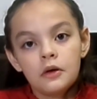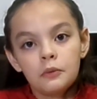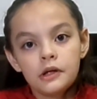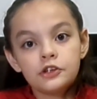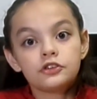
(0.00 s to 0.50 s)

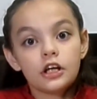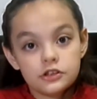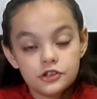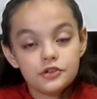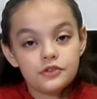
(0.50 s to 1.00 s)
when you're
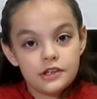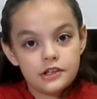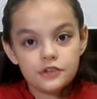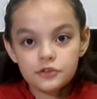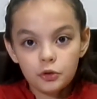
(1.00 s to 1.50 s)
not using
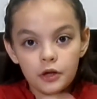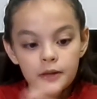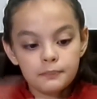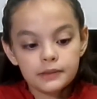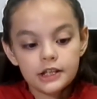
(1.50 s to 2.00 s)
this
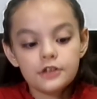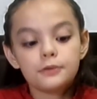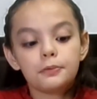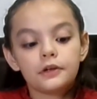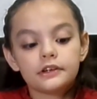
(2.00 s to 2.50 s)
toy, please
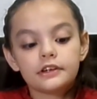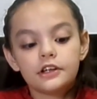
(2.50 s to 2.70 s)
put